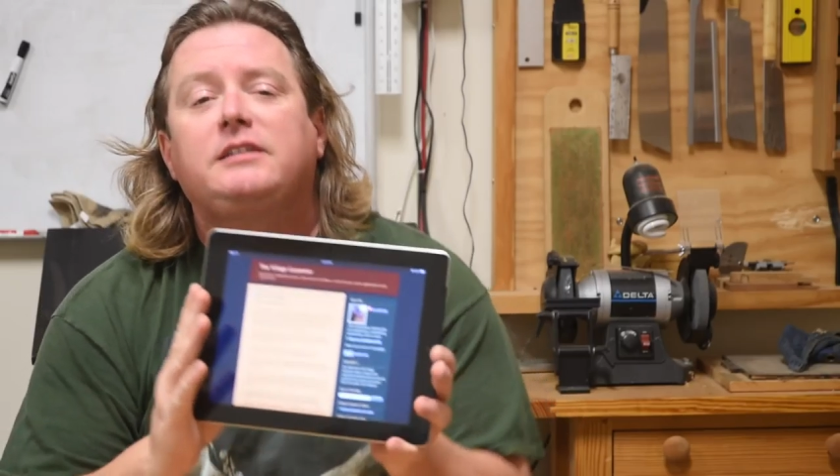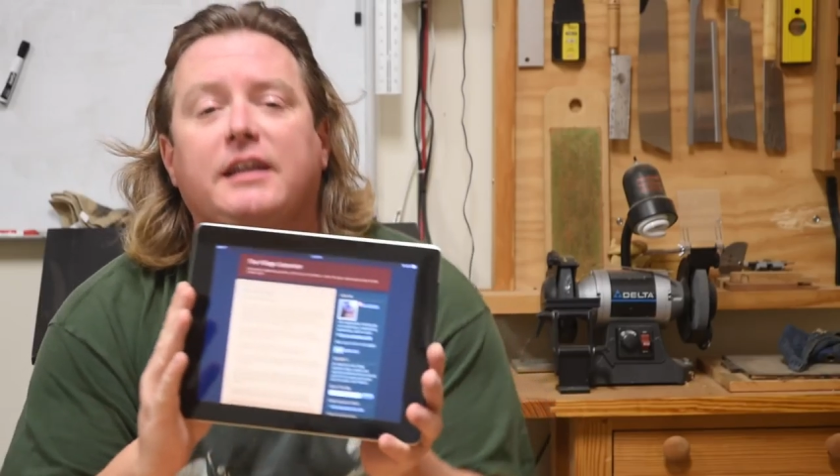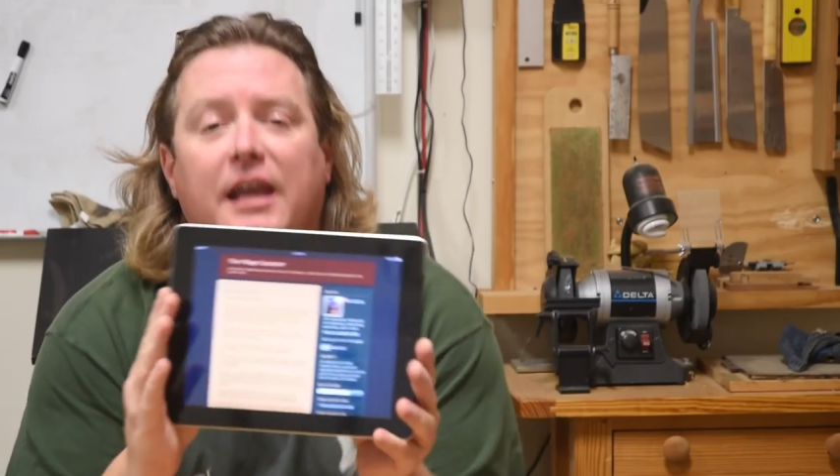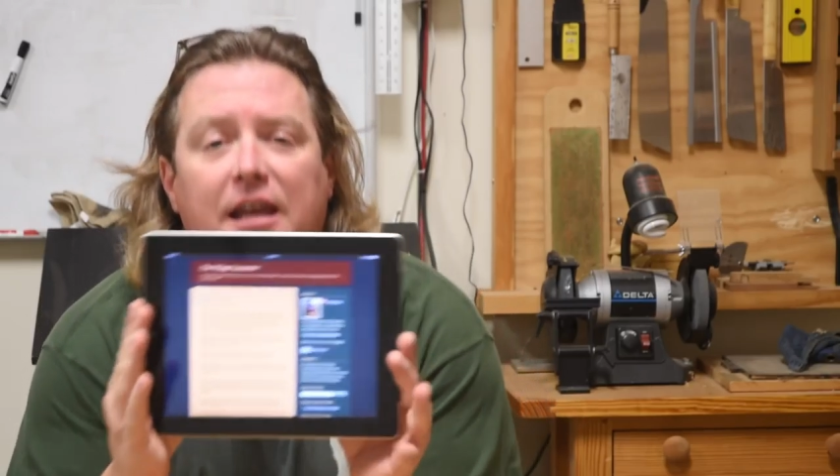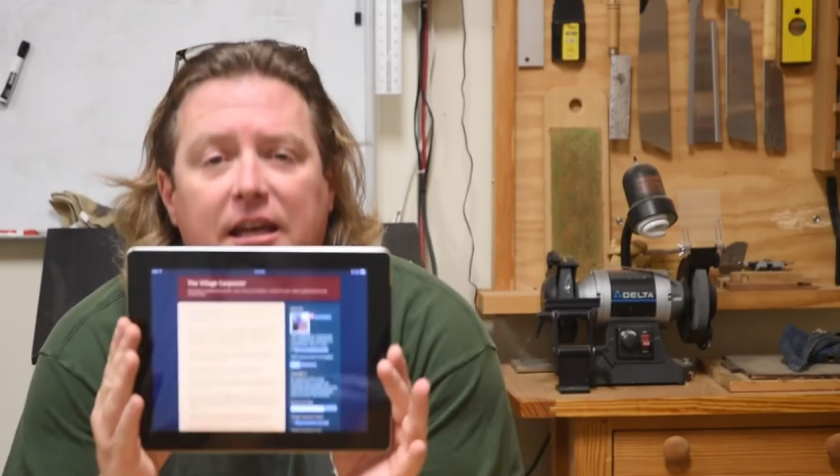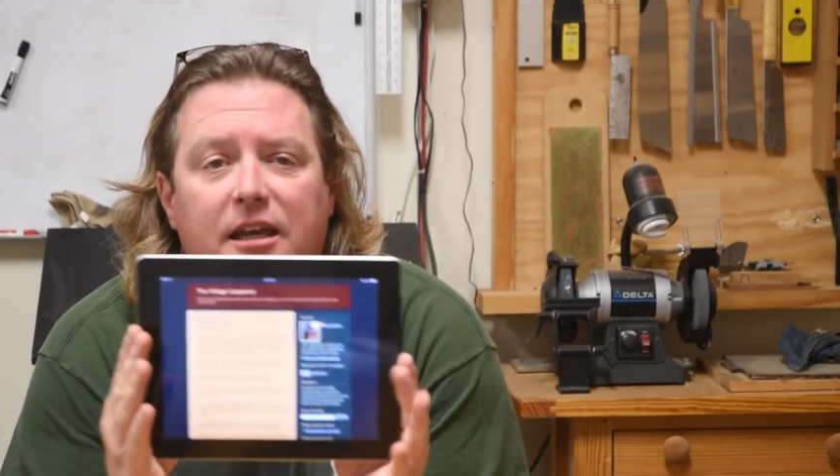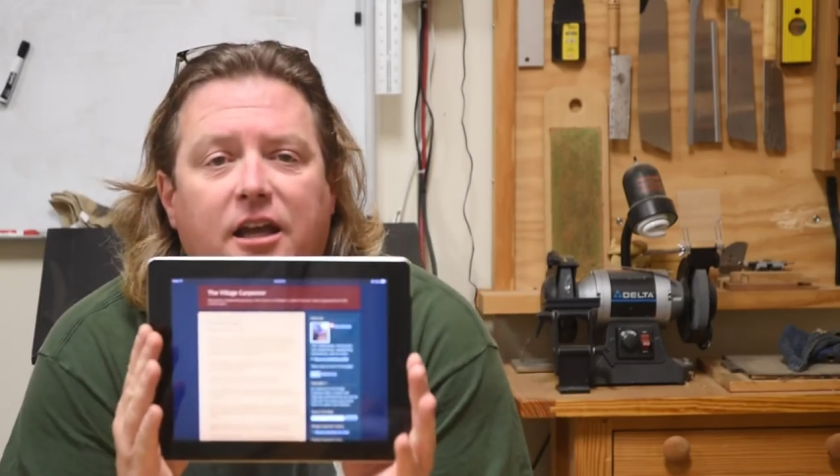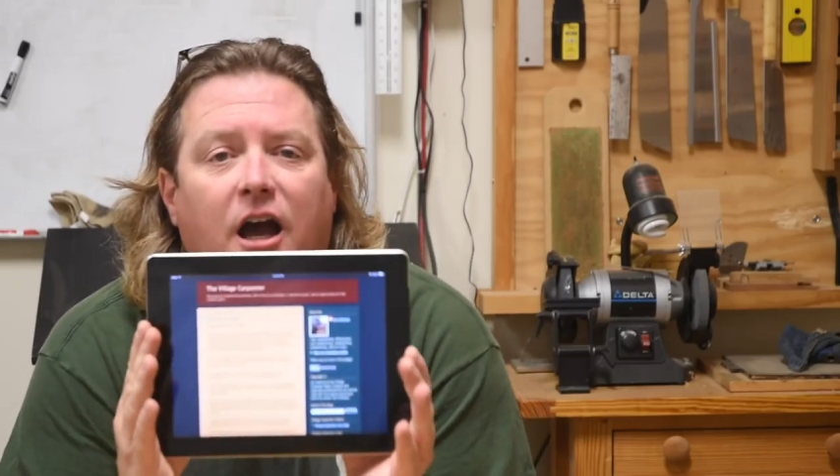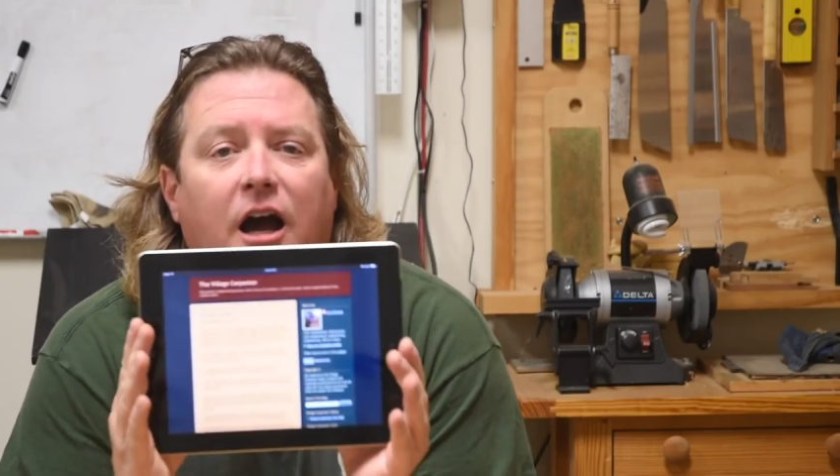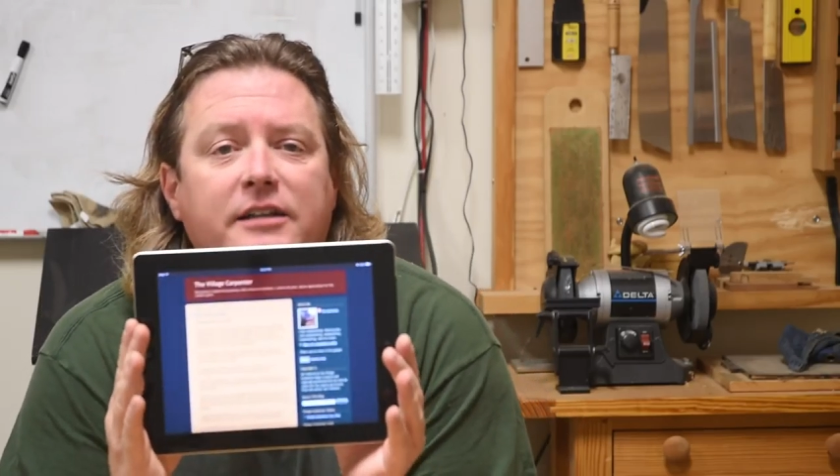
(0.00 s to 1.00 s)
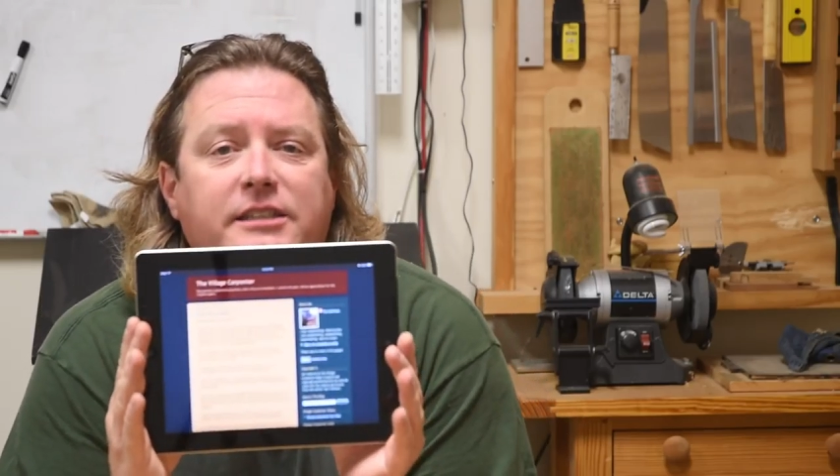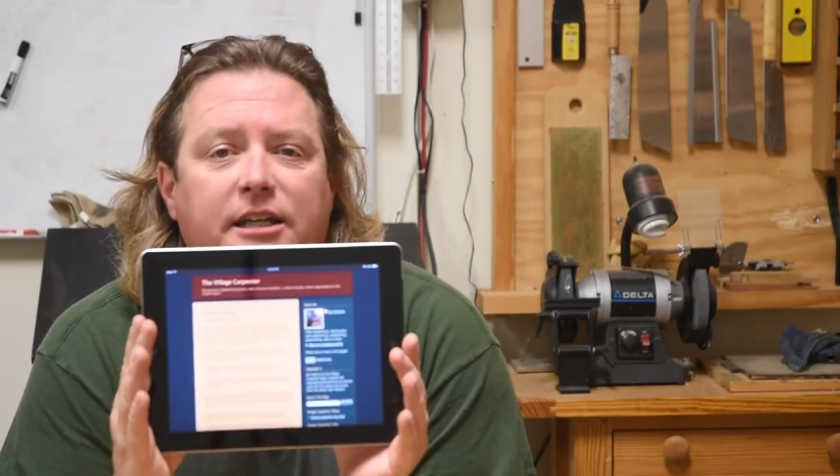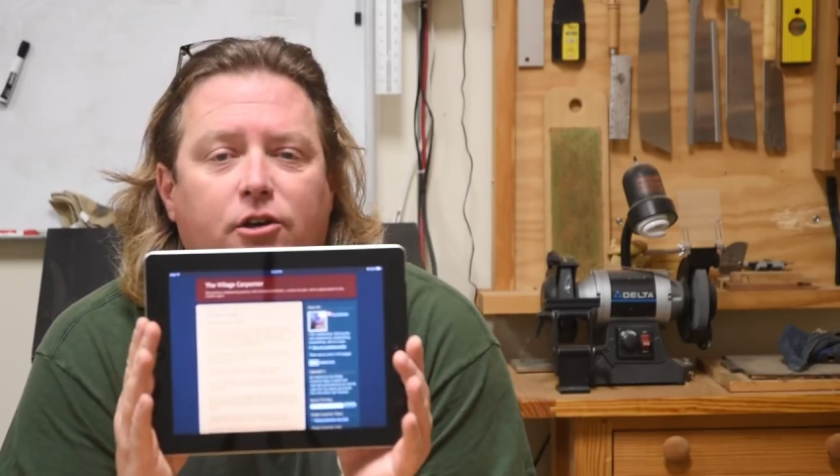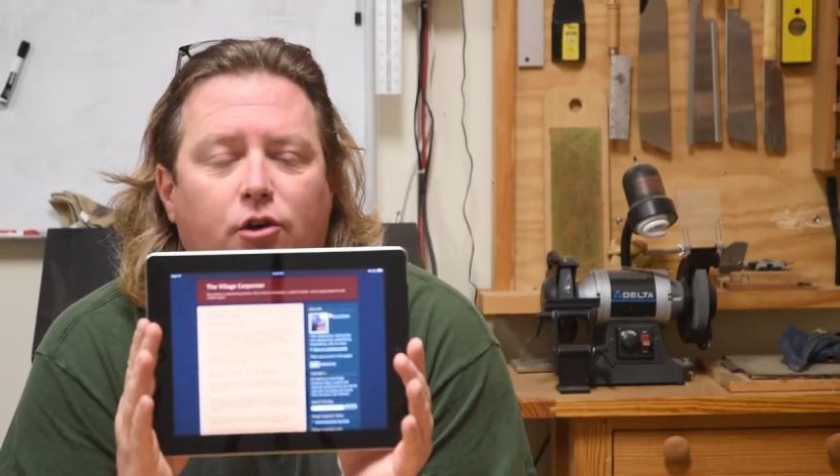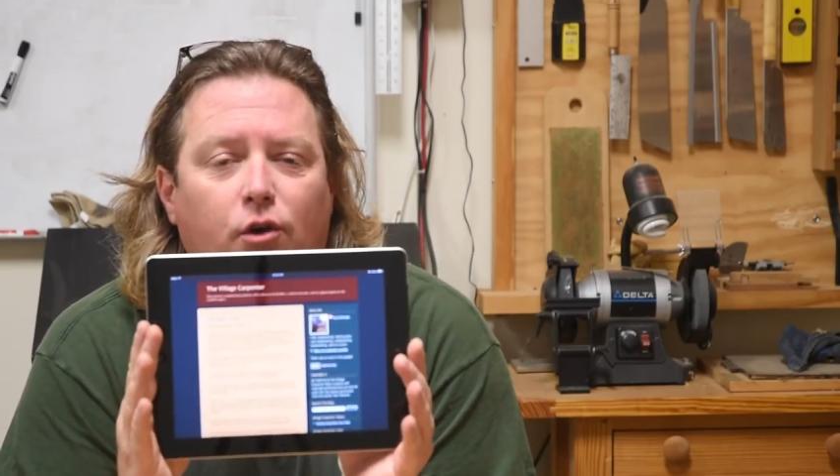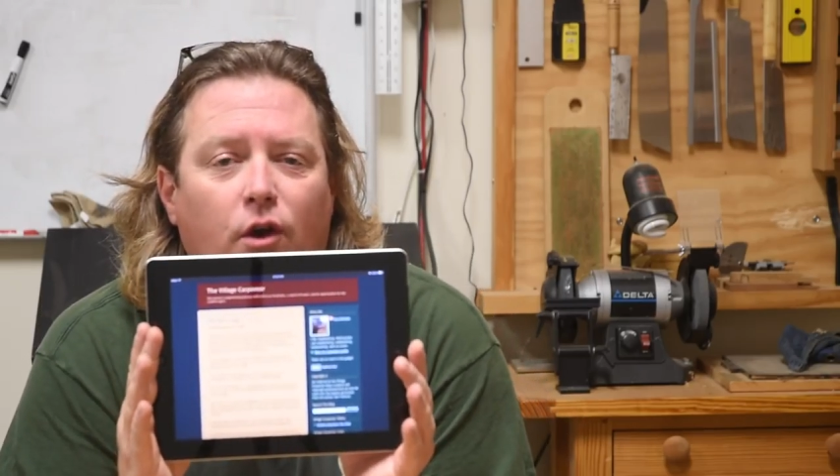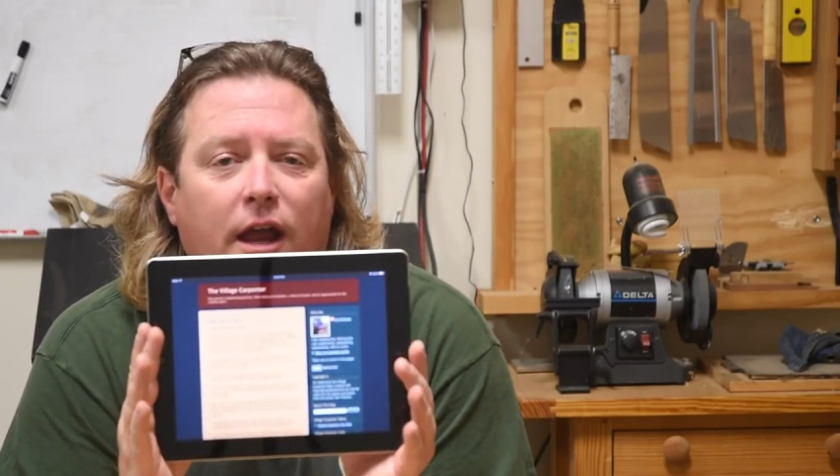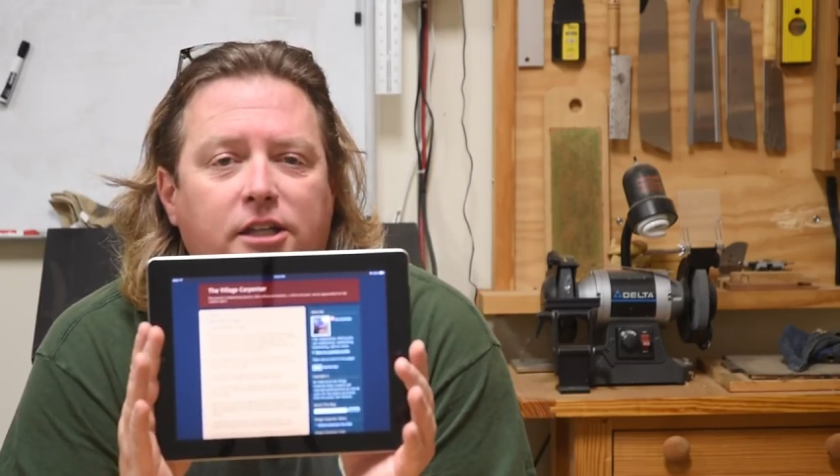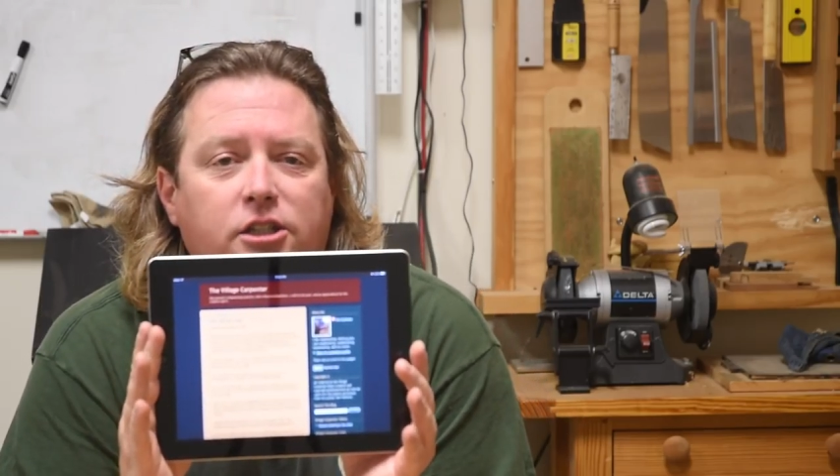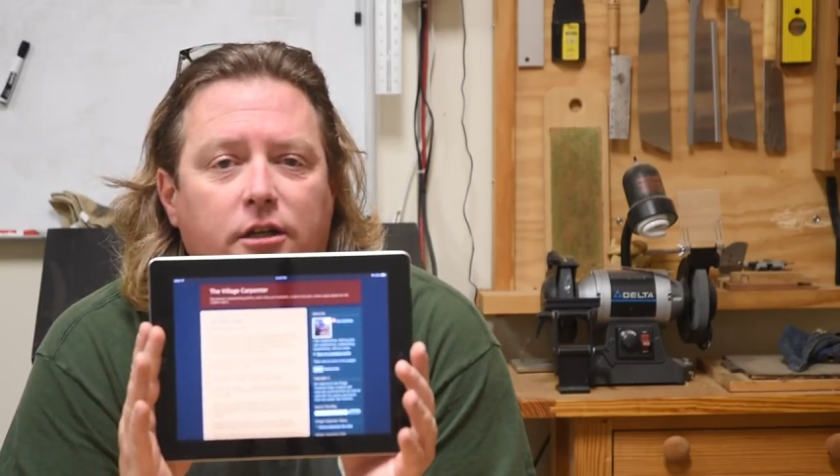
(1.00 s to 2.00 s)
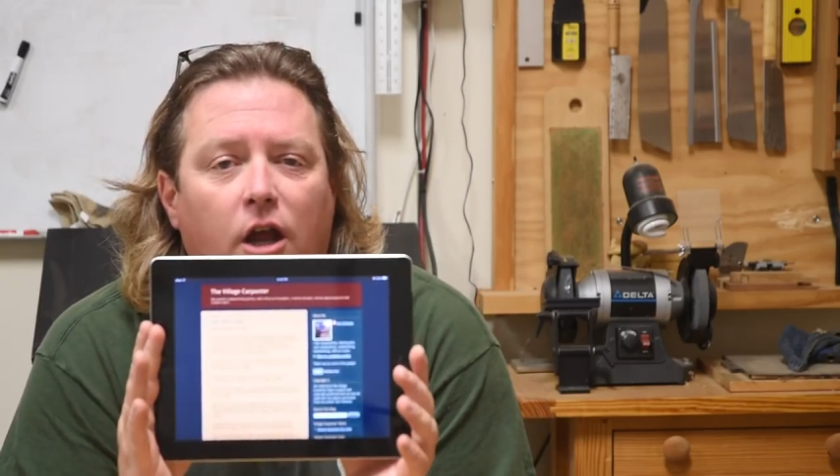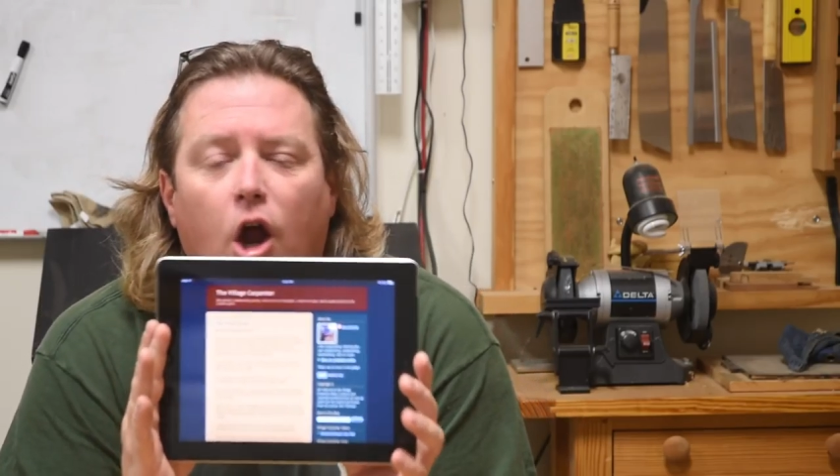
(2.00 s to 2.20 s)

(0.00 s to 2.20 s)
to get into content creation.